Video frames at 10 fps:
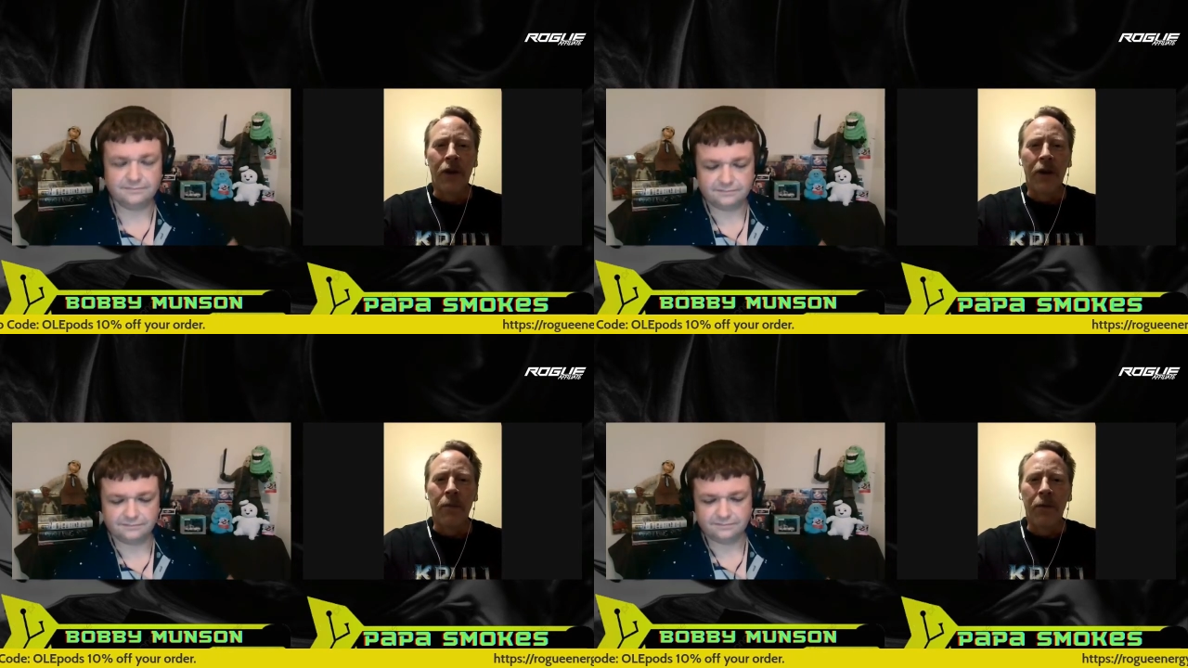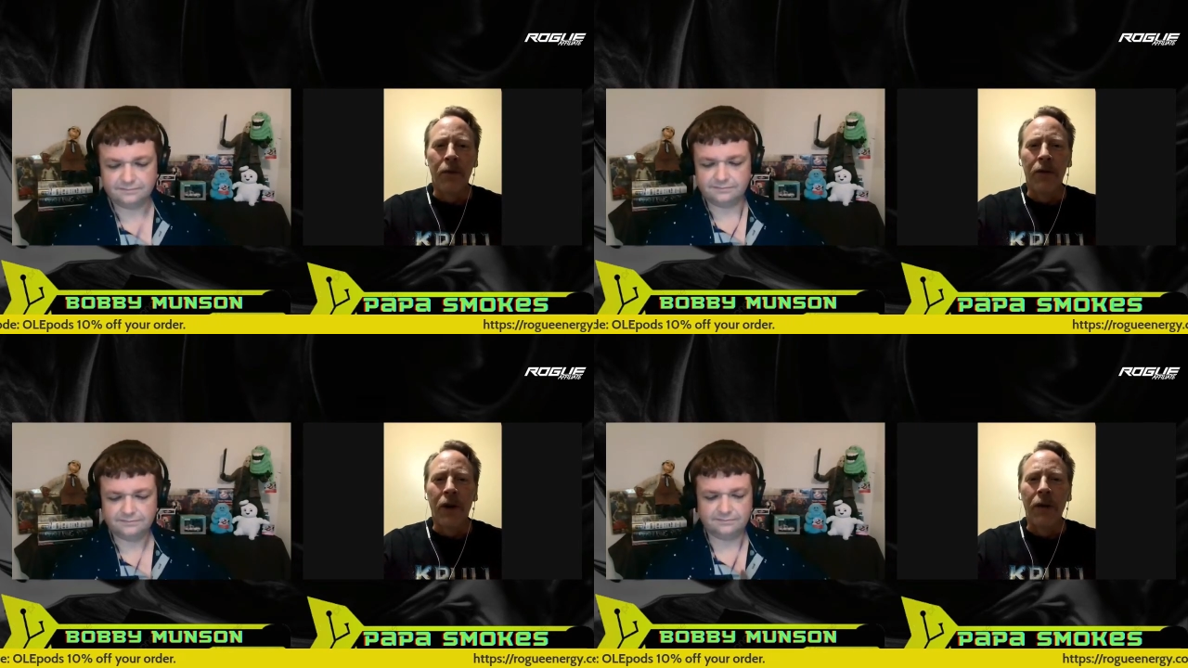Speaker 1: hot
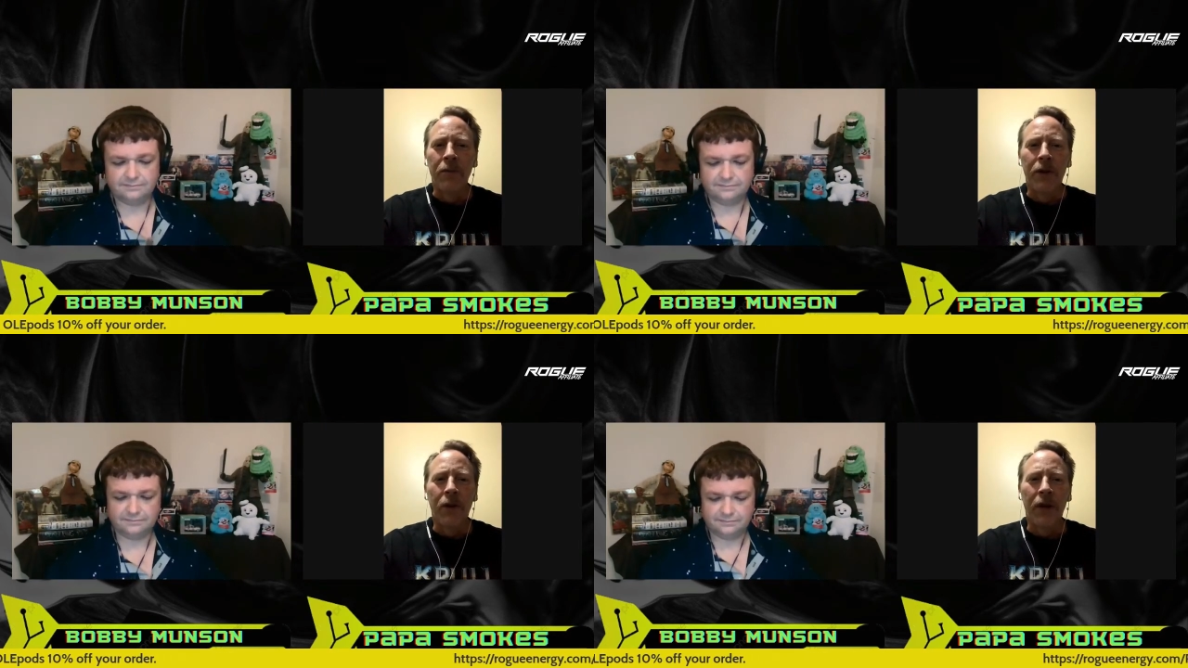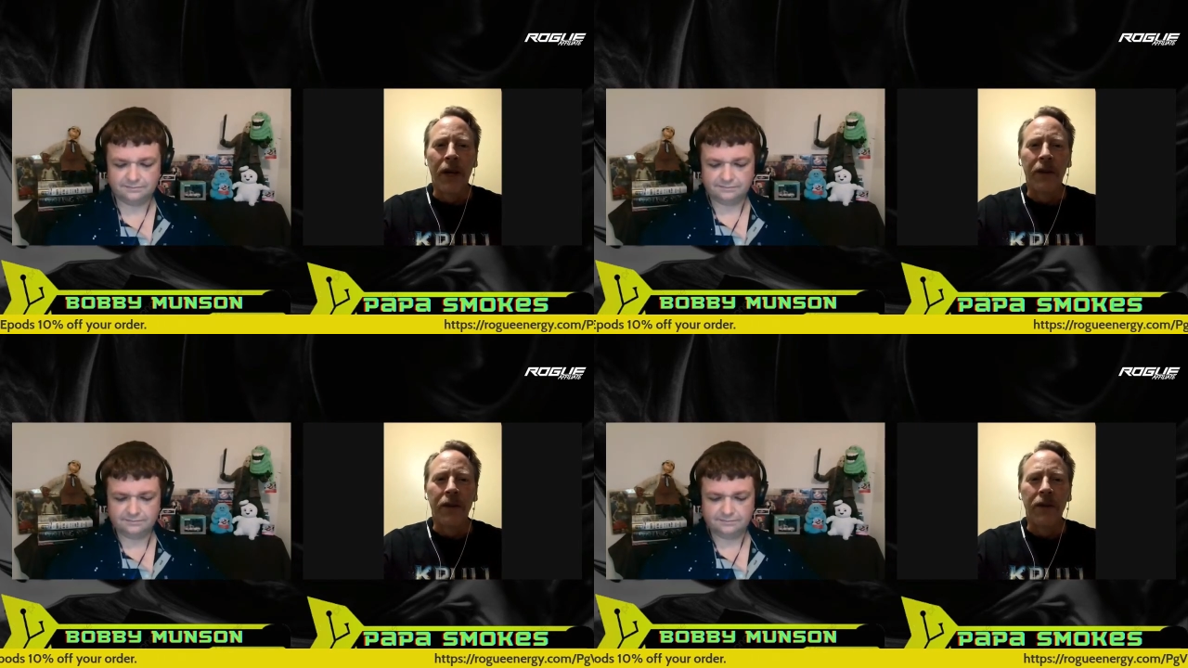programs going
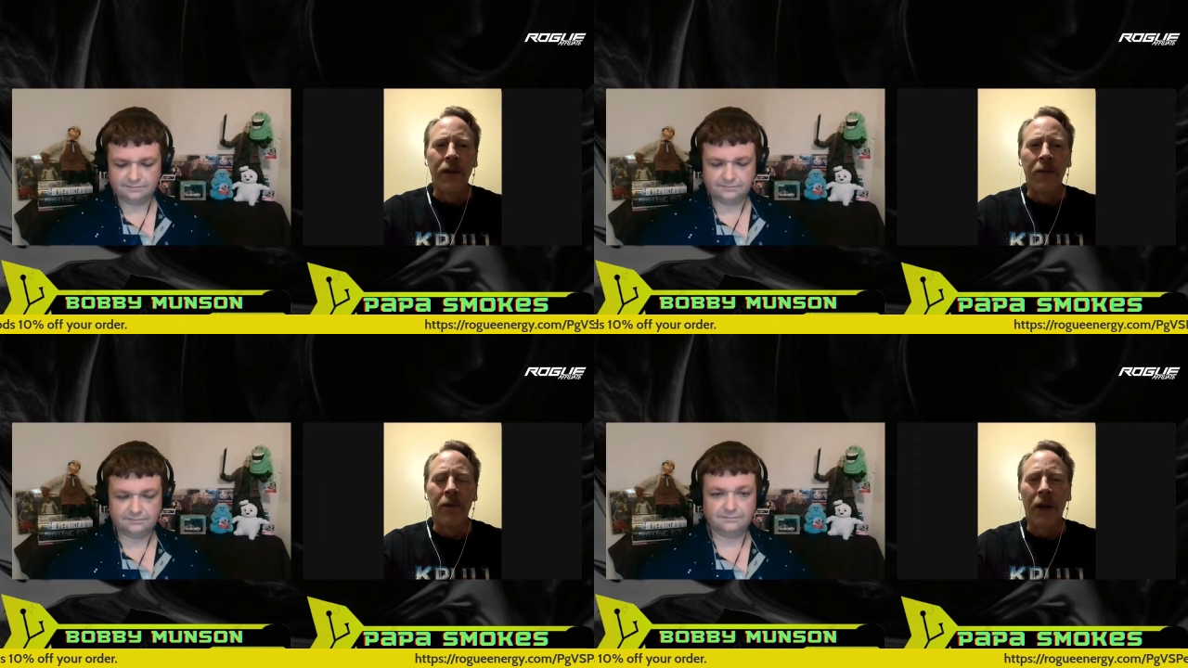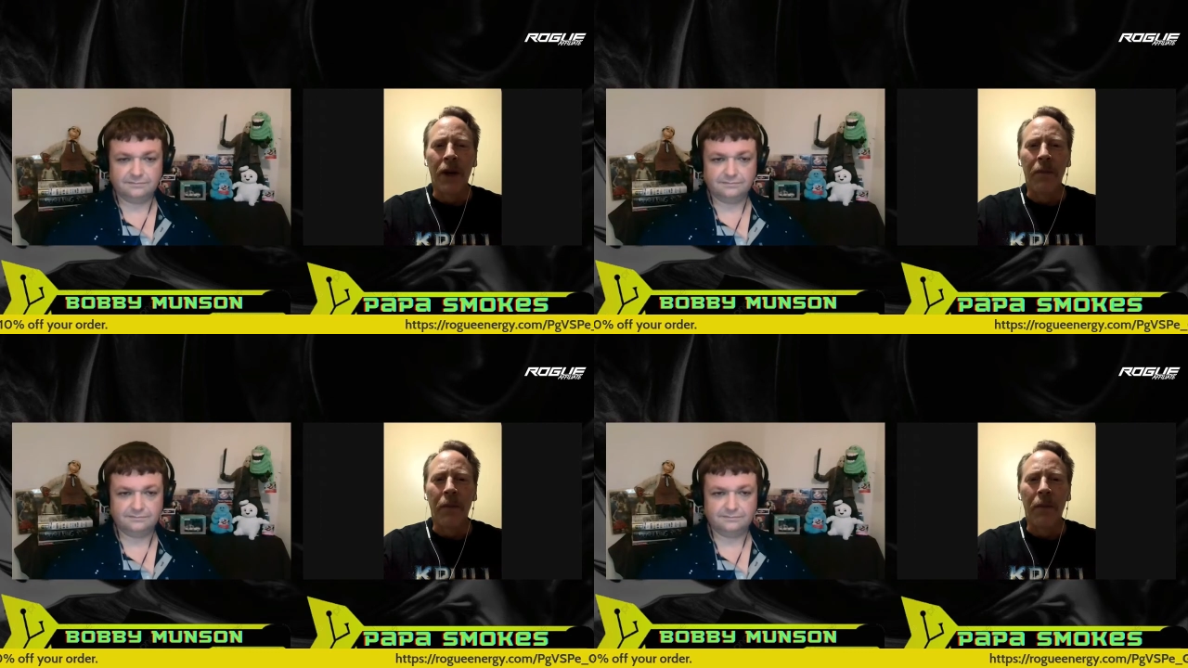at the same time.